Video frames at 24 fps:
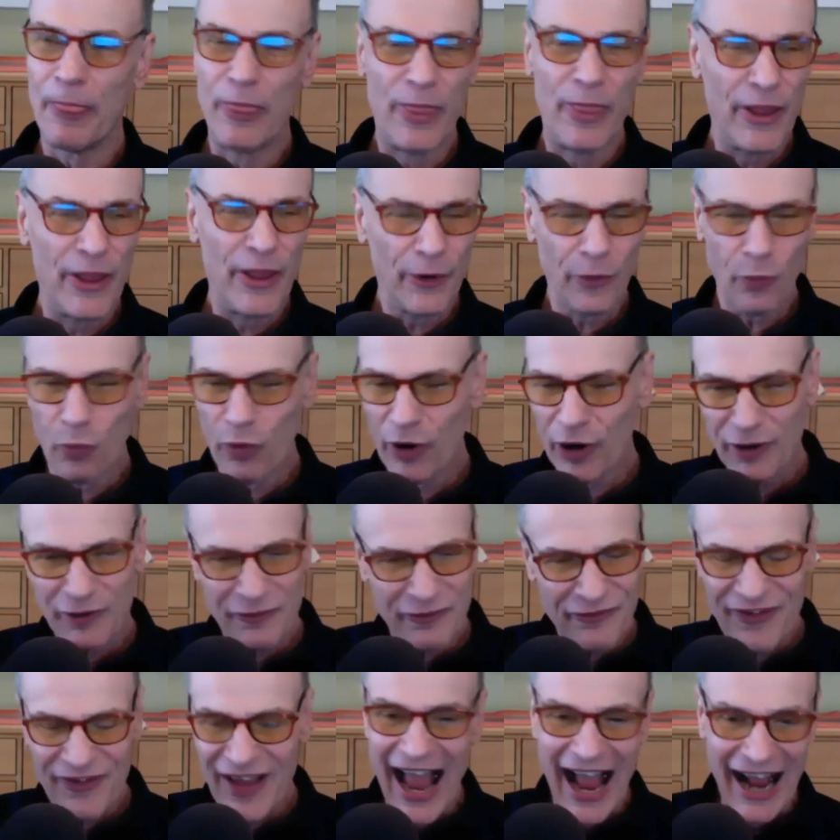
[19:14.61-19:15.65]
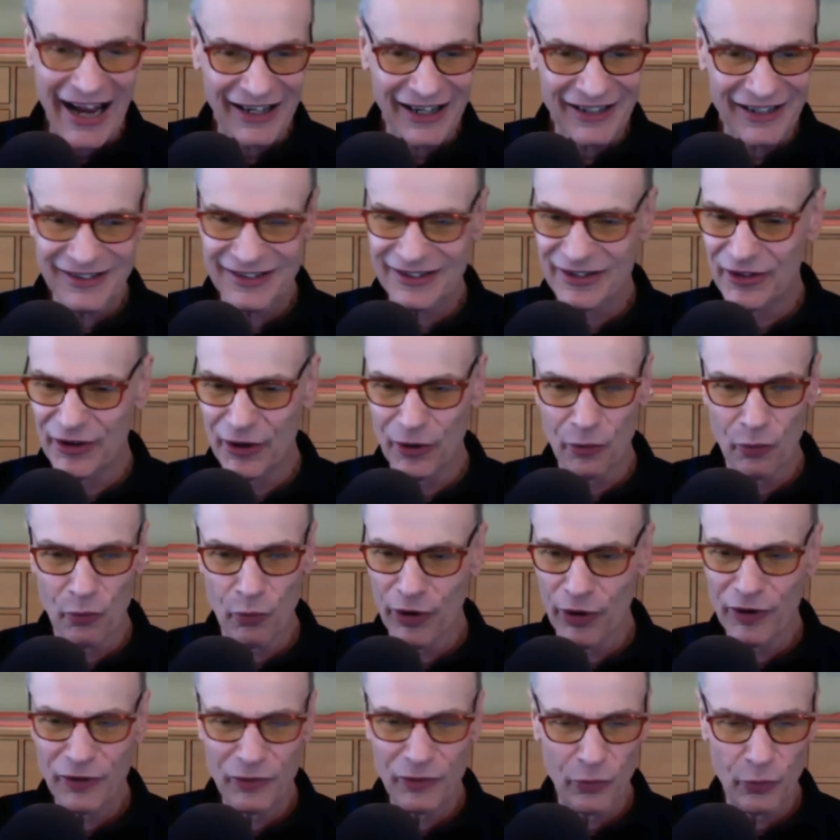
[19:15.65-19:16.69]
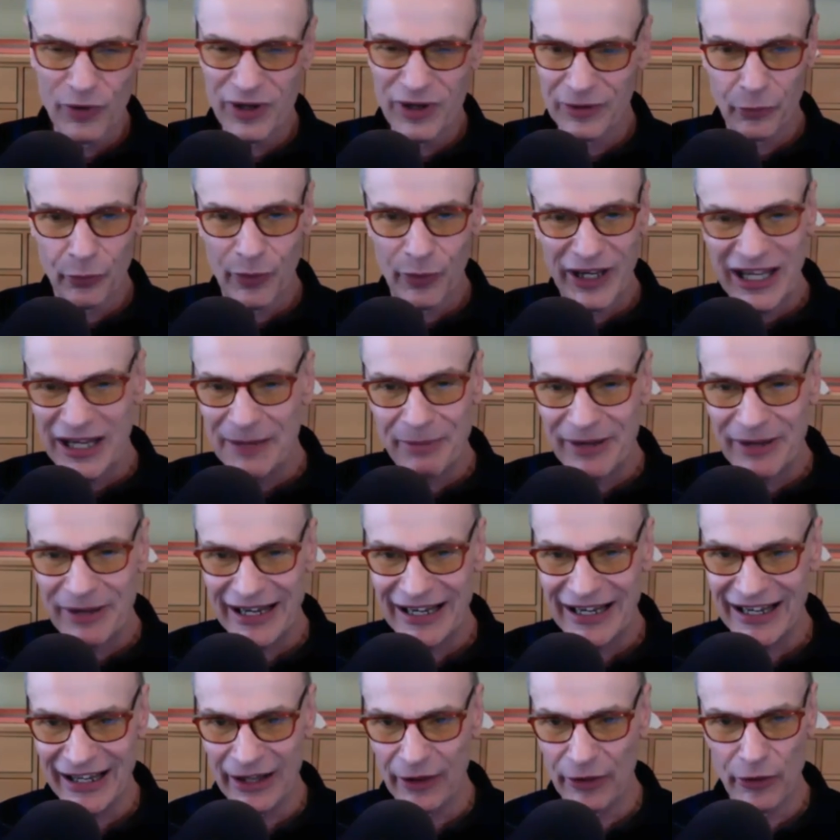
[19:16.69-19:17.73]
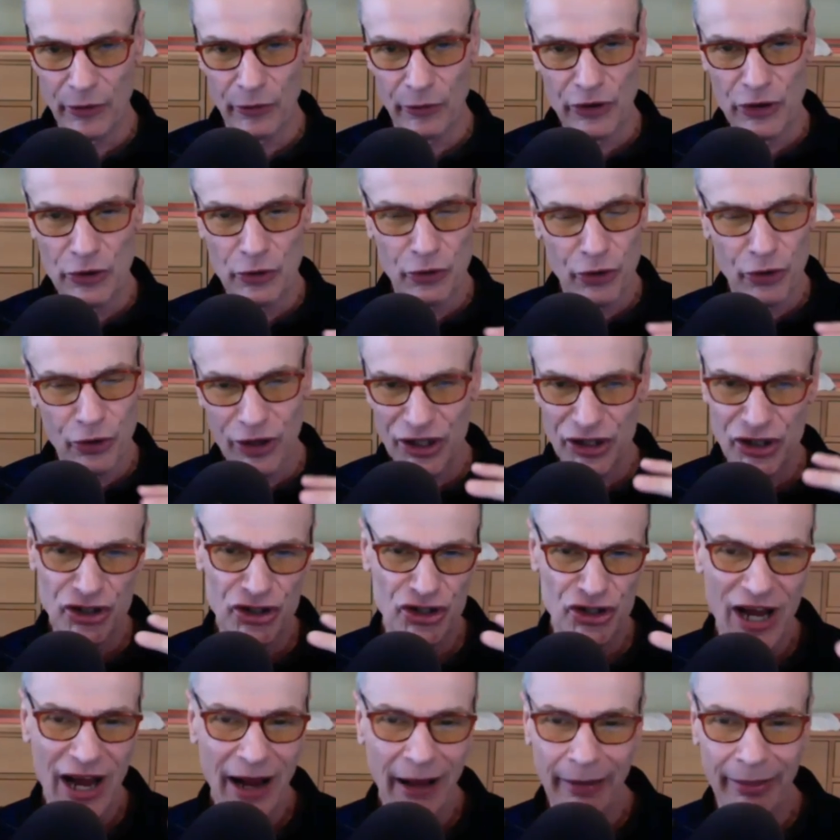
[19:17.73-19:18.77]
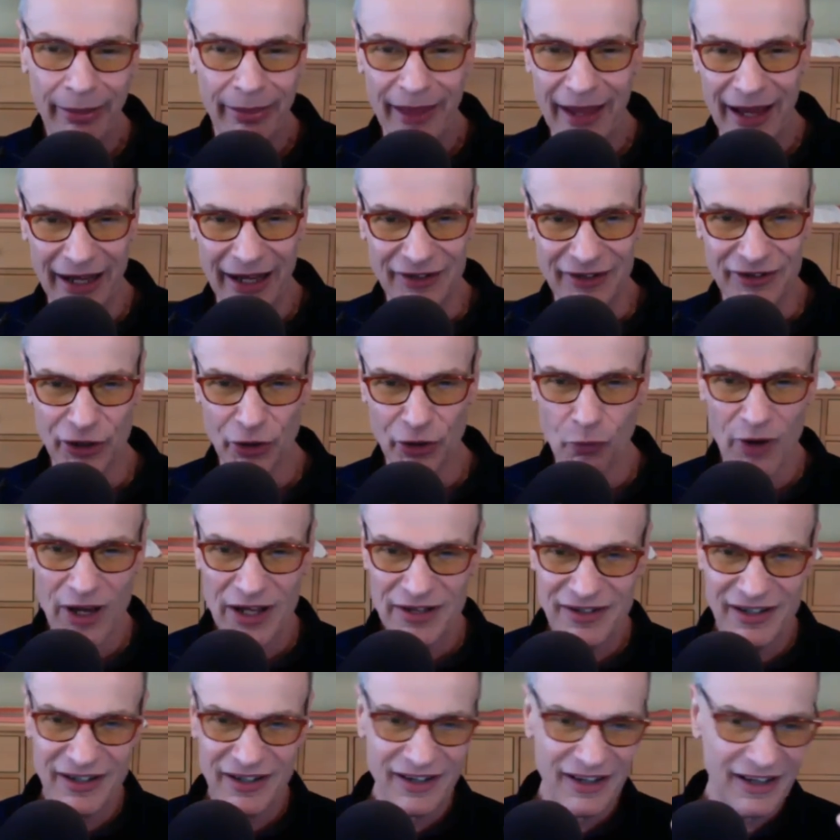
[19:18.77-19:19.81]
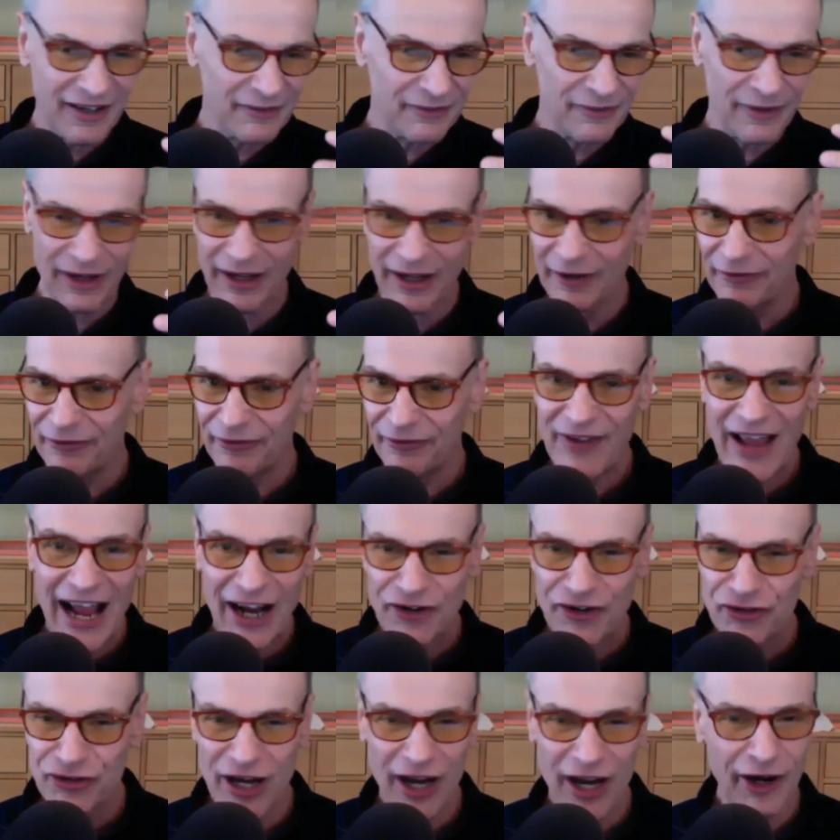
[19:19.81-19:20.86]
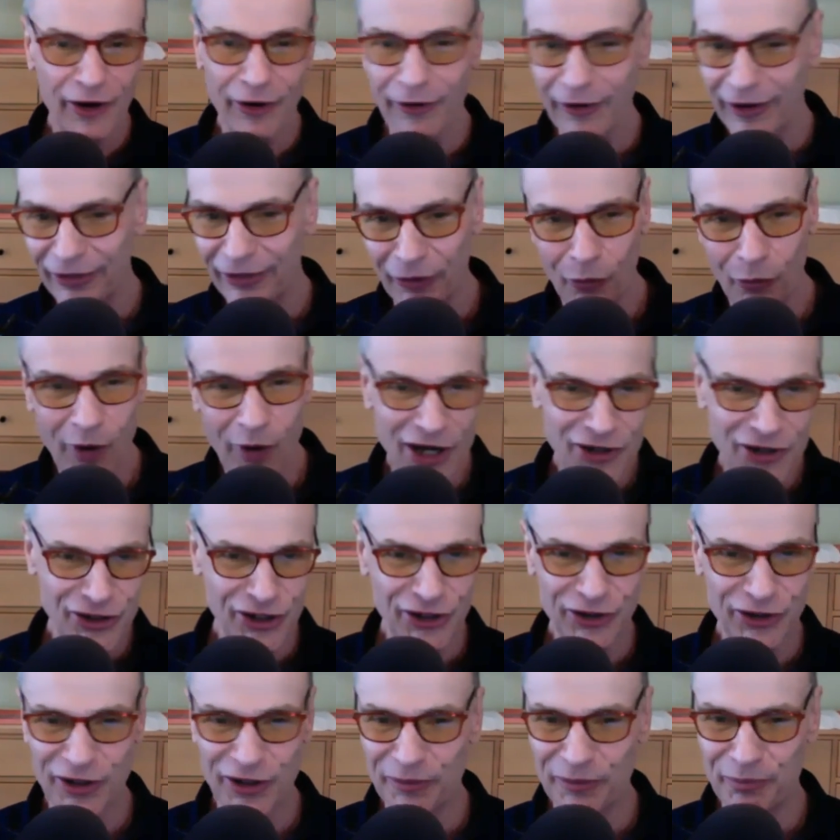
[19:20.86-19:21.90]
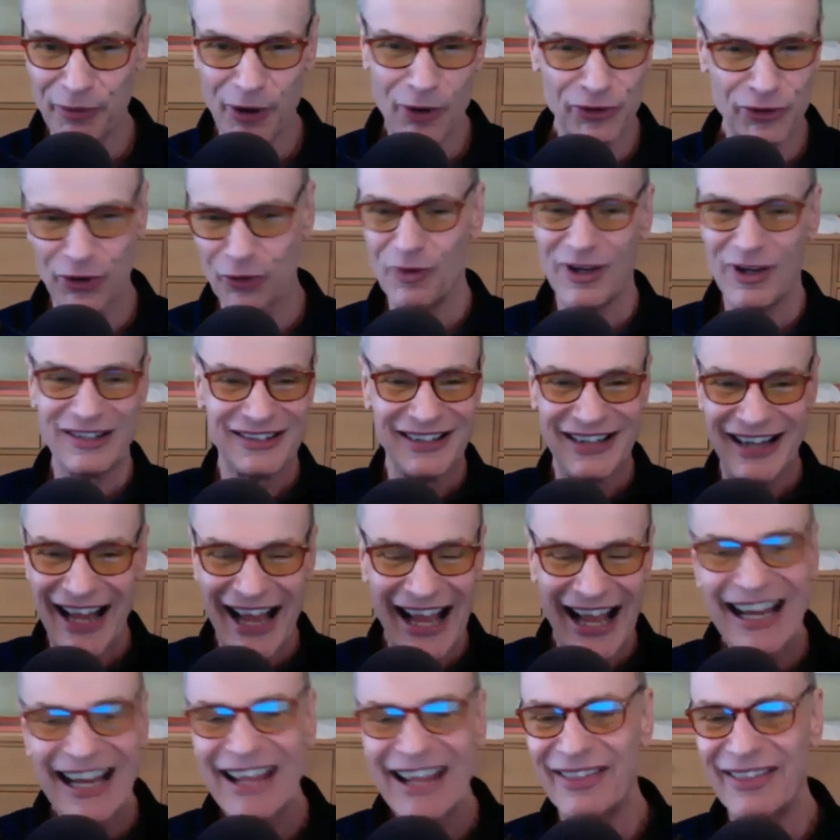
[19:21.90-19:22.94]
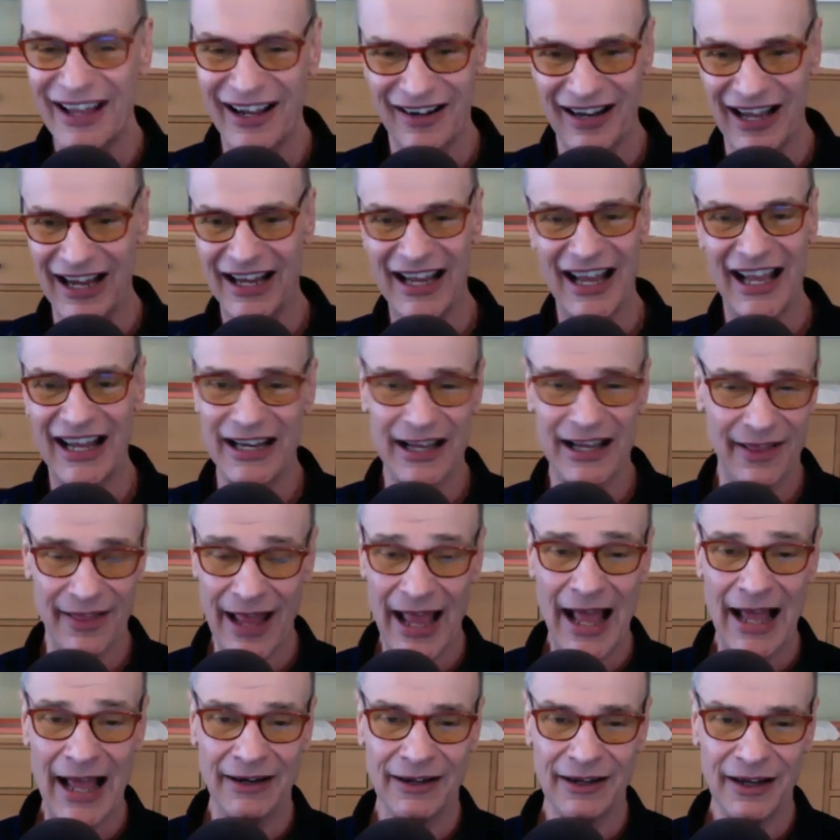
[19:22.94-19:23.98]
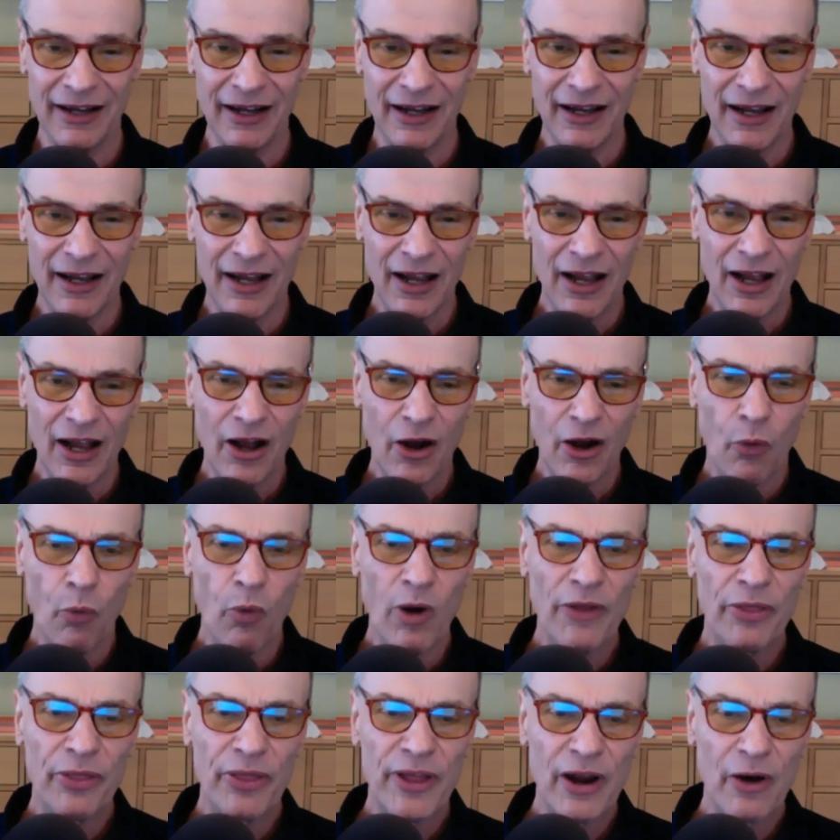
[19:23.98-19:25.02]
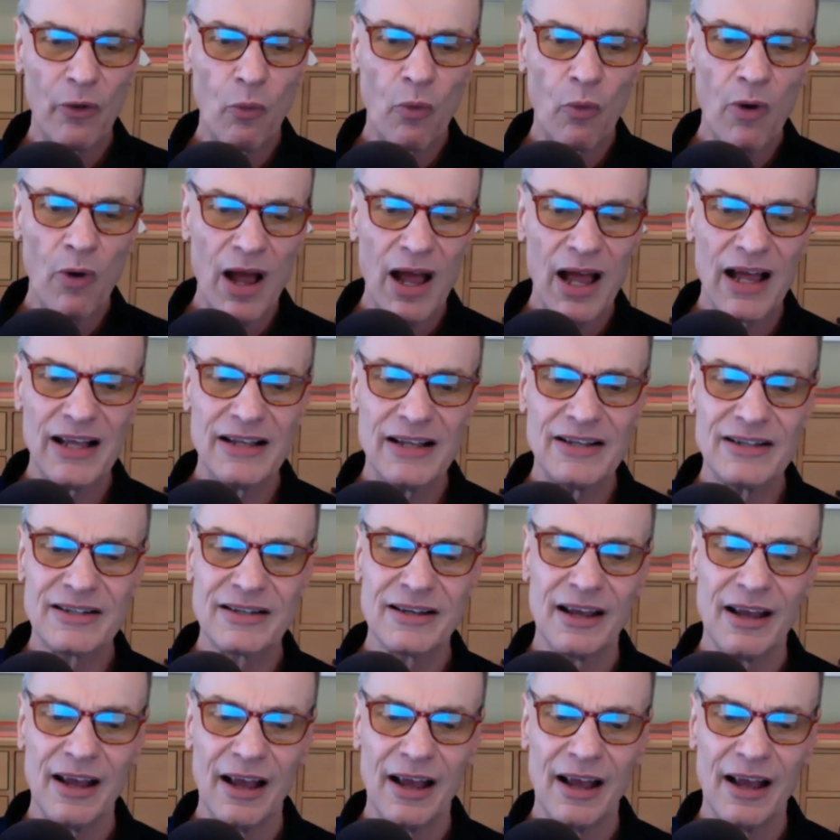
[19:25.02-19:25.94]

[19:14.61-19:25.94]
there weren't facts. There weren't Wikipedia. You couldn't check things. There wasn't a fact checker at the Washington Post. There wasn't anything like any of that. What there was